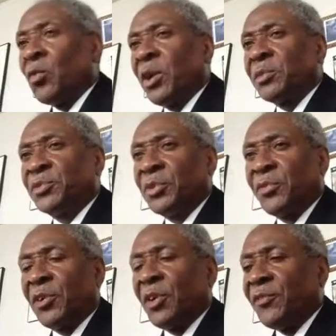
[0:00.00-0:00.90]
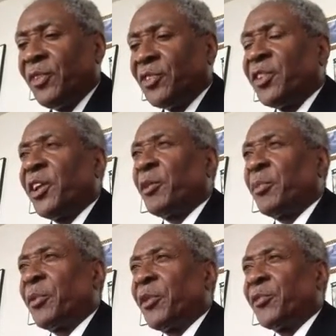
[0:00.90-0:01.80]
Welcome to a Flawed Visionary
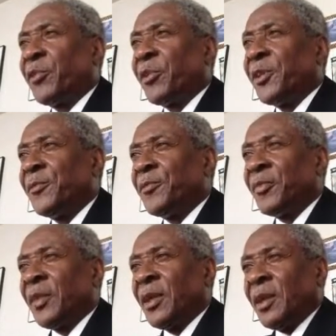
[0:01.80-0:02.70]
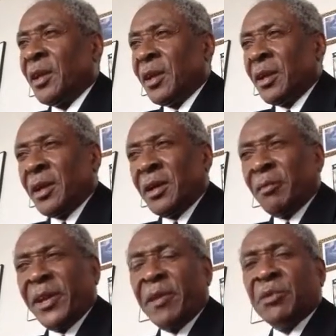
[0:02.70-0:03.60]
Part 3.
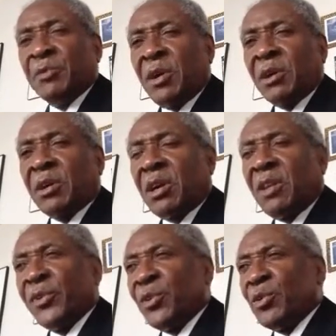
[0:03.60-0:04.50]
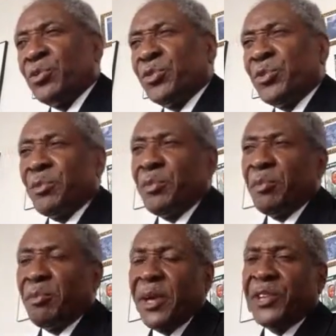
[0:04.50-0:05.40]
My name is Mark Carvin-Olds,
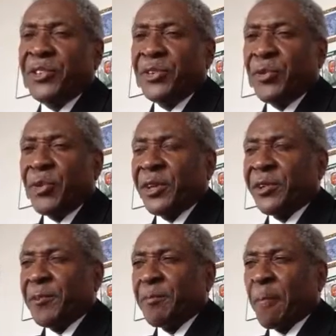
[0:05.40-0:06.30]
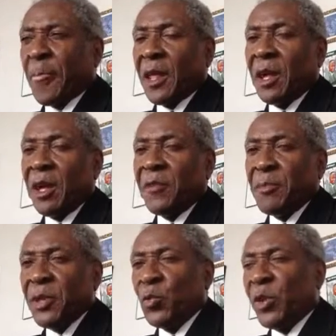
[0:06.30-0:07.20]
Managing Director of the
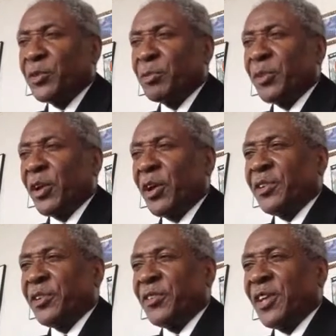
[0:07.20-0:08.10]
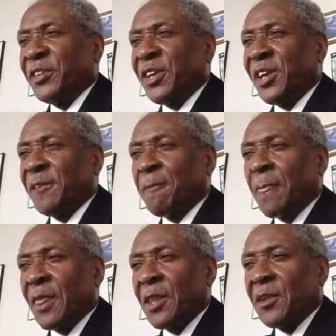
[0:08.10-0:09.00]
Midwest Minority Think Tank
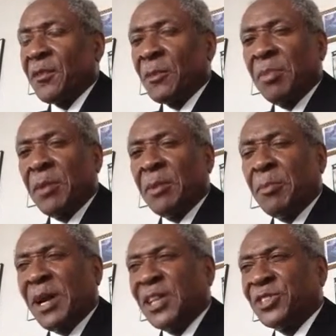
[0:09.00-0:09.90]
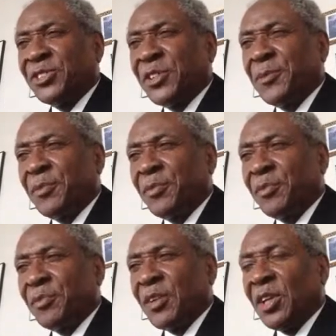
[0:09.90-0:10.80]
for Public Policy,
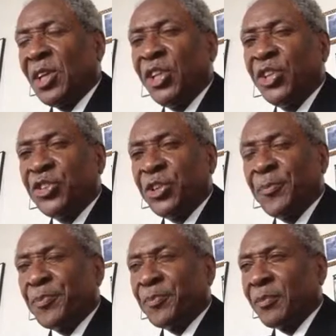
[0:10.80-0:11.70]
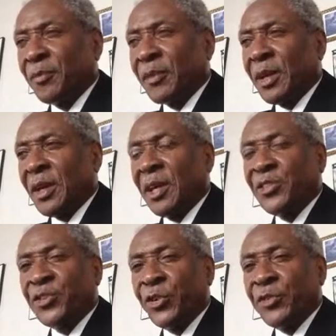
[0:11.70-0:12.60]
Leadership, and
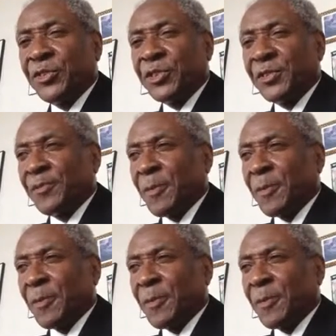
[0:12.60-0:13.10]
Service.